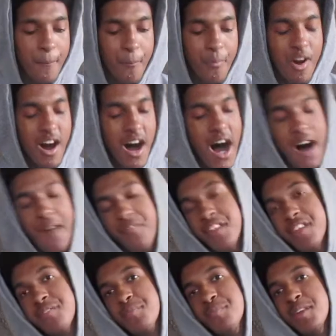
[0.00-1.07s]
Bro, I,
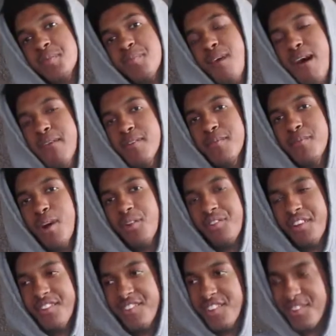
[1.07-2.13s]
this this probably the most
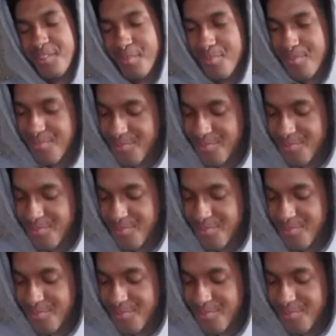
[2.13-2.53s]
anticipated.